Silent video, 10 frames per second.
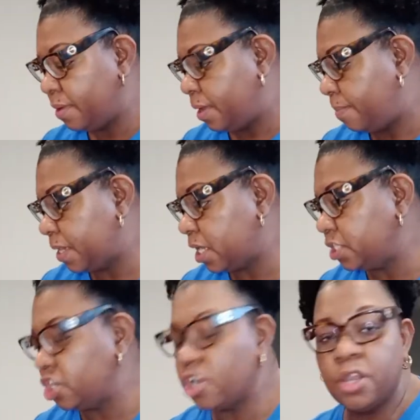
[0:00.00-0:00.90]
because
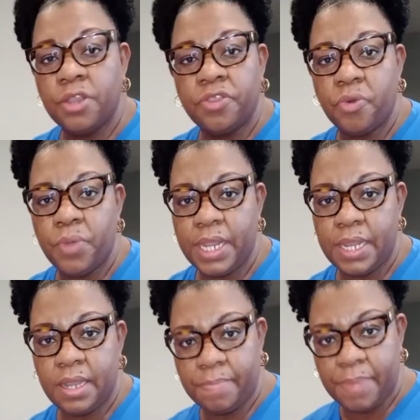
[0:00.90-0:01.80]
you're gonna throw it in
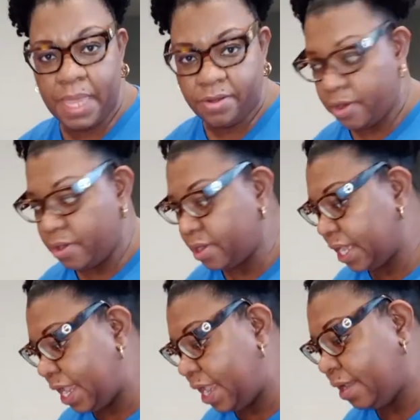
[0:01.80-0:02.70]
the blender.
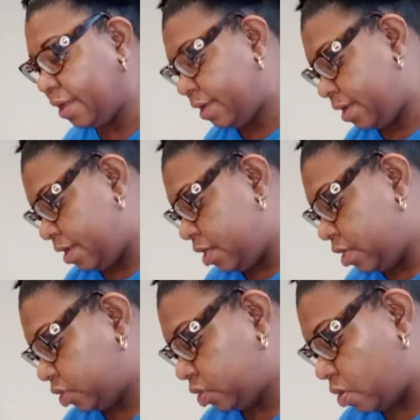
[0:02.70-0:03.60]
Okay,
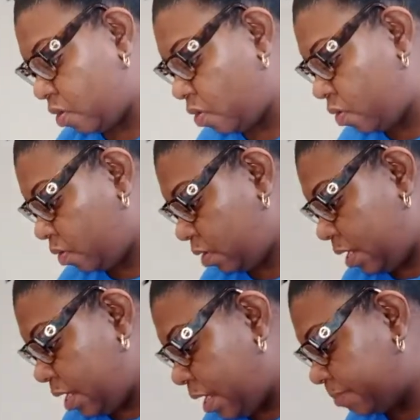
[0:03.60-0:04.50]
so
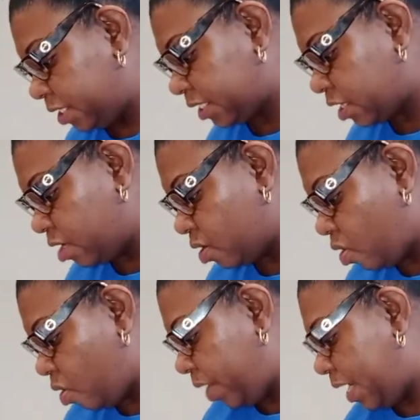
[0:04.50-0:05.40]
I'm just gonna
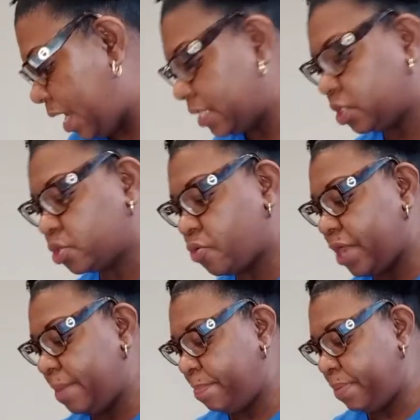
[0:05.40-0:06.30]
go in and scrape